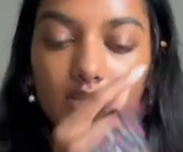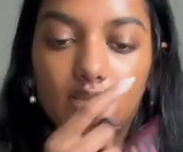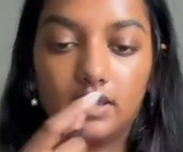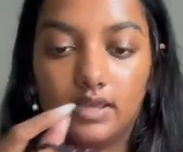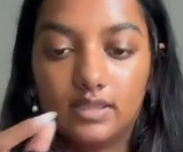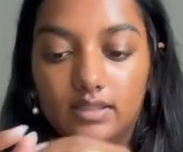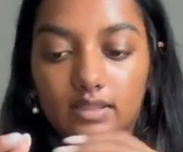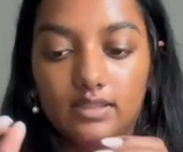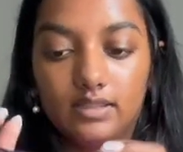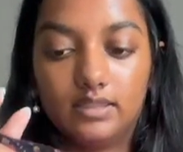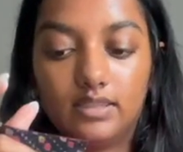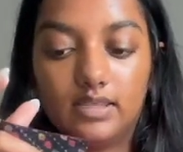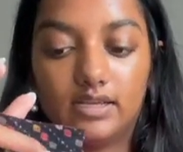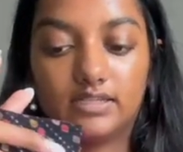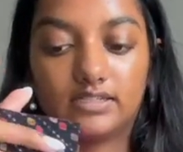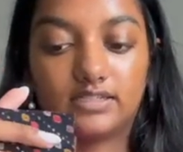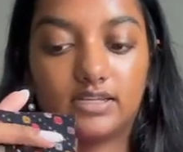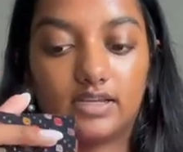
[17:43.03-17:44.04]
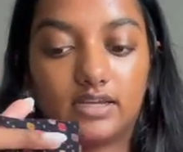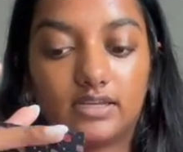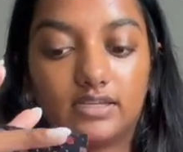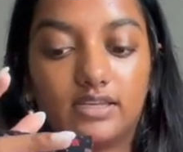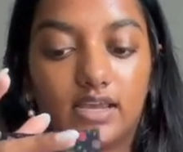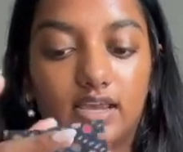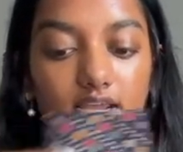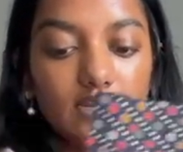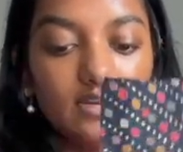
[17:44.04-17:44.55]
And then this
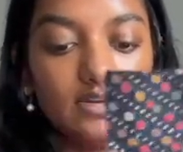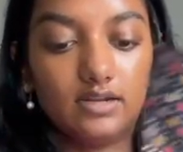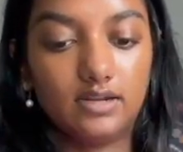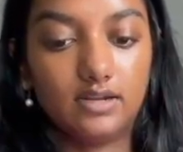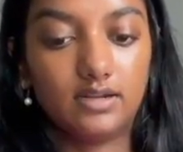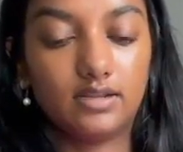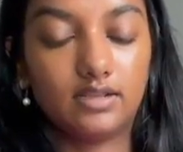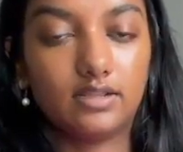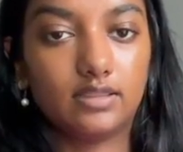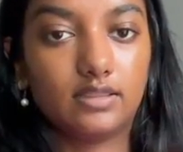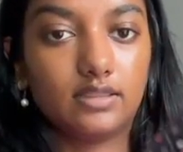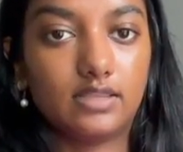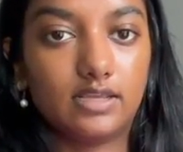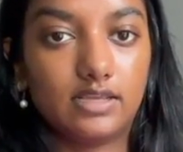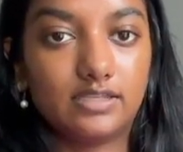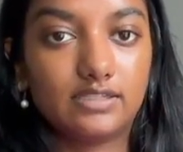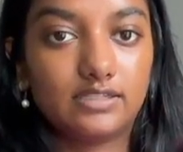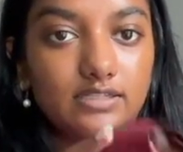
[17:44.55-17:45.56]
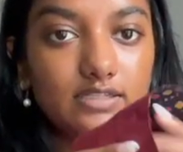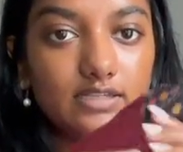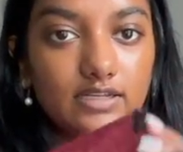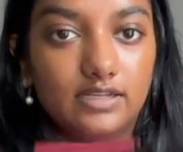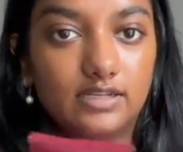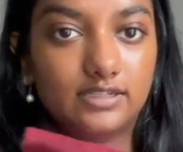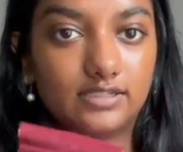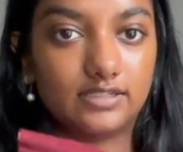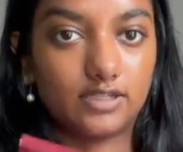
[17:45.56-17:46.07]
again, this
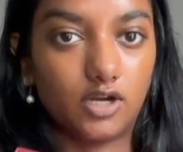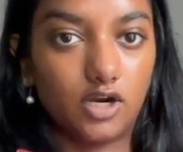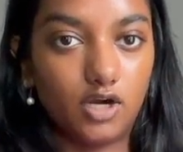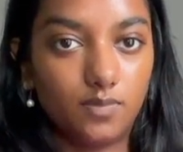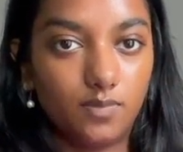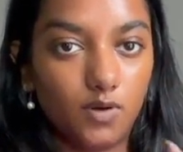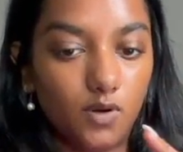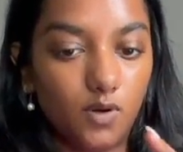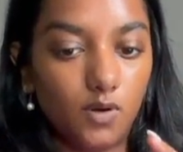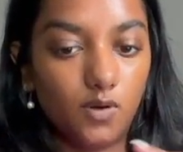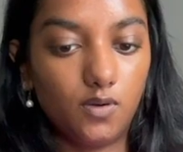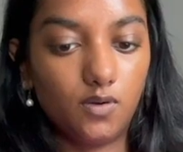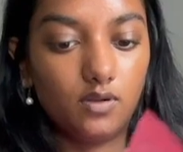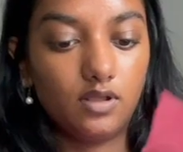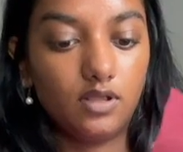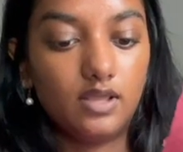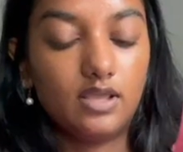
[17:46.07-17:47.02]
is the armhole